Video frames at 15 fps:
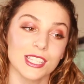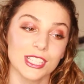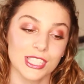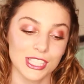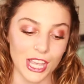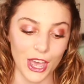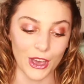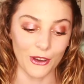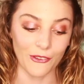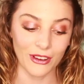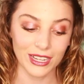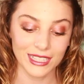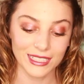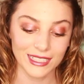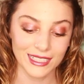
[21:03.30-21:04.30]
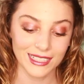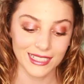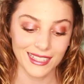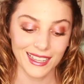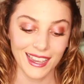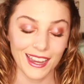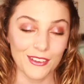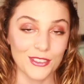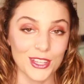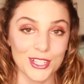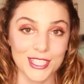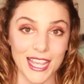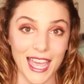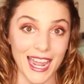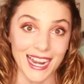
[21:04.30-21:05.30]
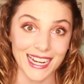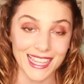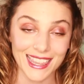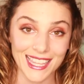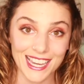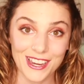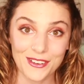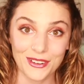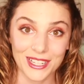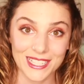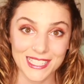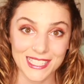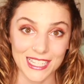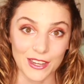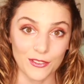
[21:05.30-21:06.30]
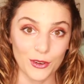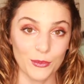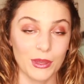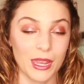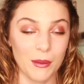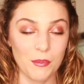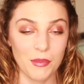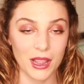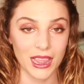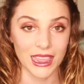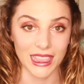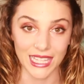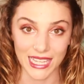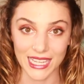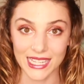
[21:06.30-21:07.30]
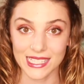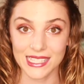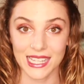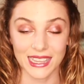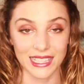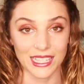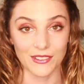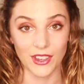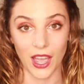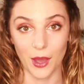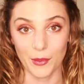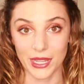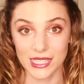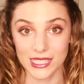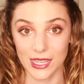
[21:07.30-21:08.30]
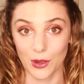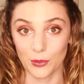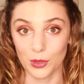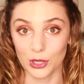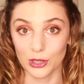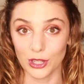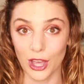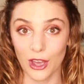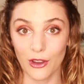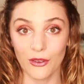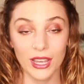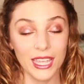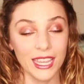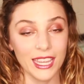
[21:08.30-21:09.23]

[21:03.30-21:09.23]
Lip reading: So if there's anything you want to see from me, please leave comments down below.